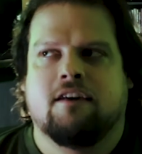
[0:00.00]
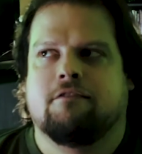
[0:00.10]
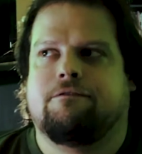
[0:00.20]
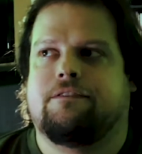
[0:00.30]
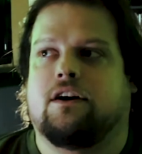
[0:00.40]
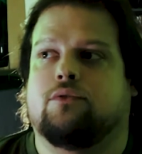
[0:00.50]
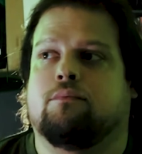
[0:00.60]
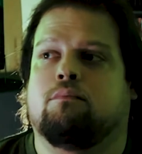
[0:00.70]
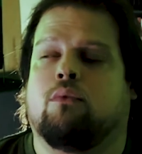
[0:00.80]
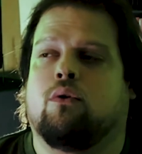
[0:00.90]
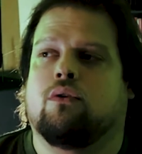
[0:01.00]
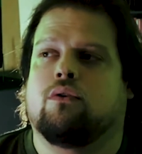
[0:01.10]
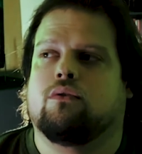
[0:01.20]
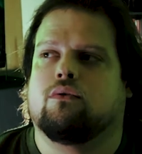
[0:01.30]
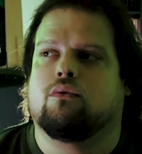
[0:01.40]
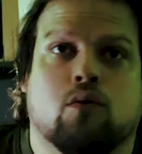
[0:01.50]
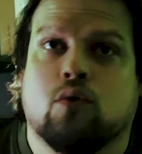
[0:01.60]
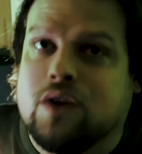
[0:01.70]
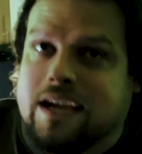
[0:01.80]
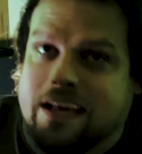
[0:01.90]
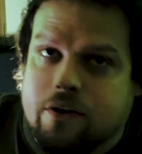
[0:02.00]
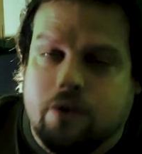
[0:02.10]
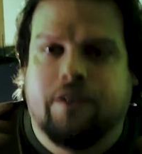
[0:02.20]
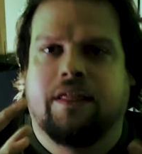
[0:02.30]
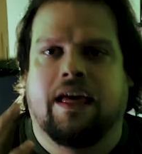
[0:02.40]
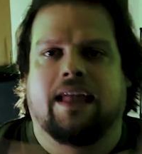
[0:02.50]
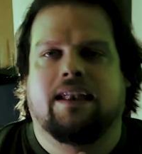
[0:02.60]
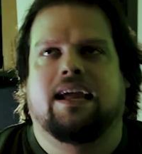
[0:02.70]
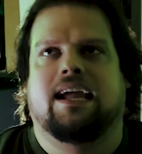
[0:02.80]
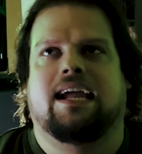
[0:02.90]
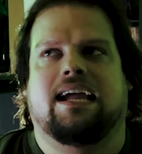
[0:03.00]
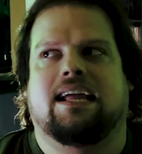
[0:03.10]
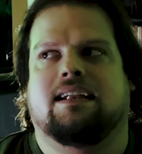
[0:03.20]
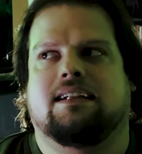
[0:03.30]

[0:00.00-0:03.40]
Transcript: felt more real than it